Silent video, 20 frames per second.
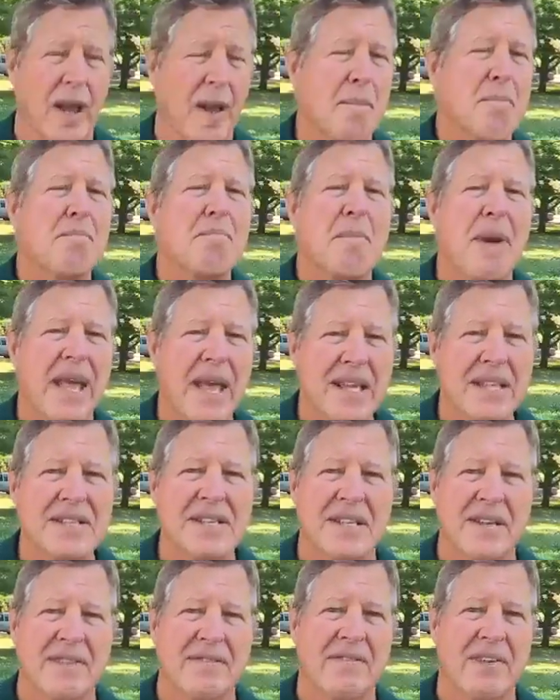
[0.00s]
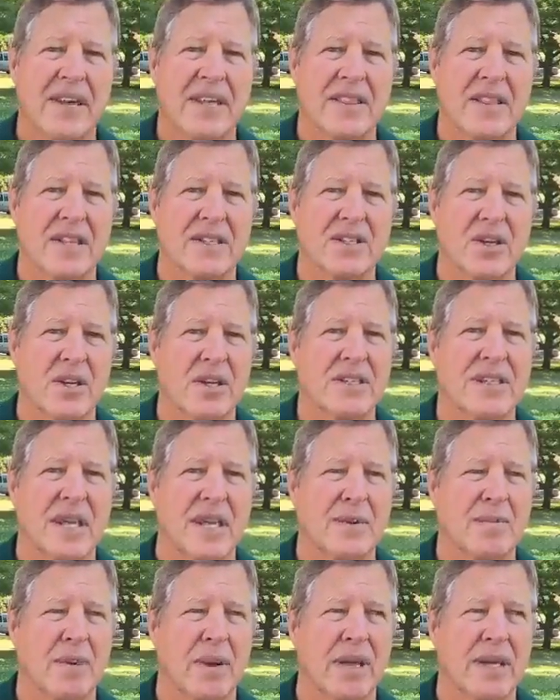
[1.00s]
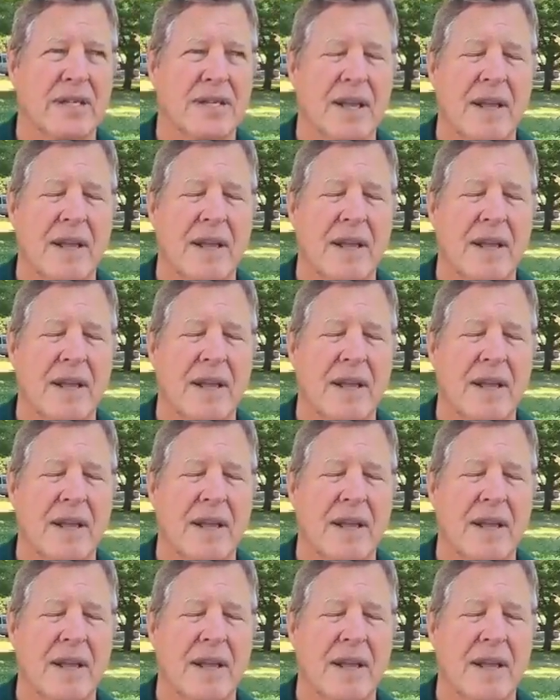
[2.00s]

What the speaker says: Amazing event that's going to take place.